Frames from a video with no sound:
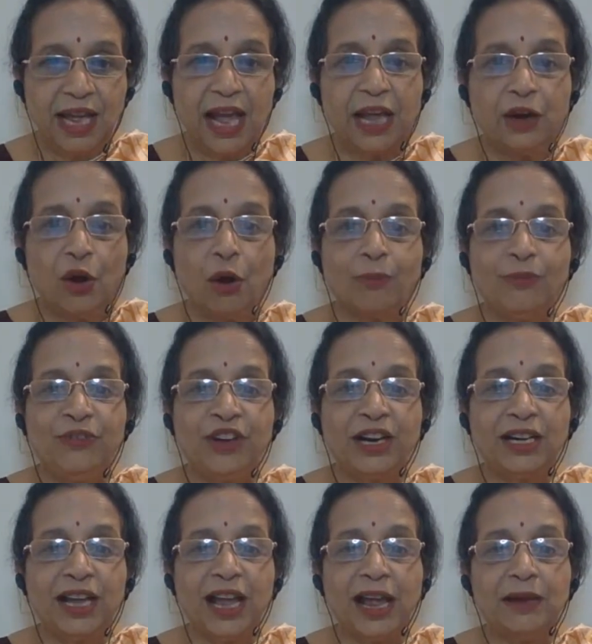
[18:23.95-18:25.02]
An
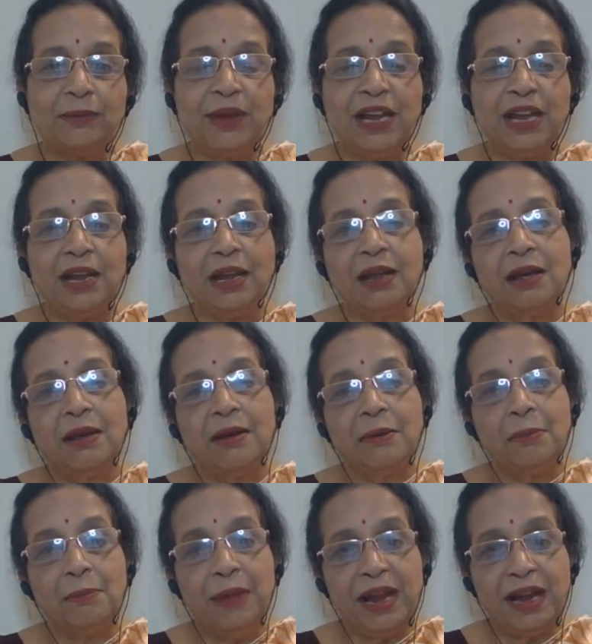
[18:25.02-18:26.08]
object can be
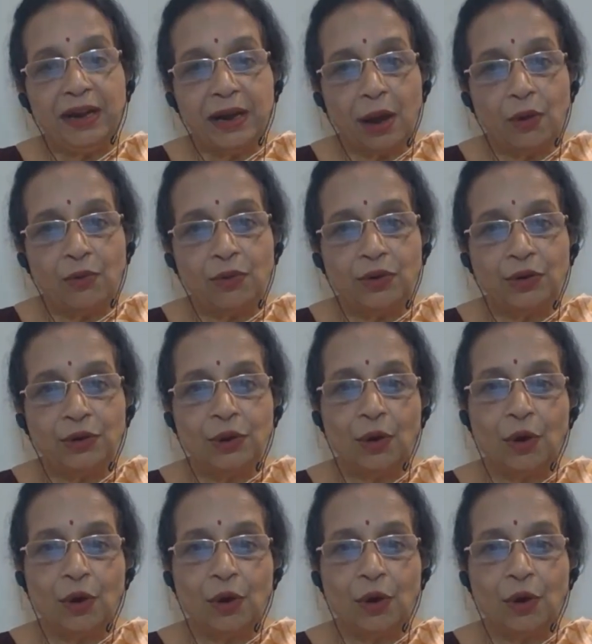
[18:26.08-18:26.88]
made out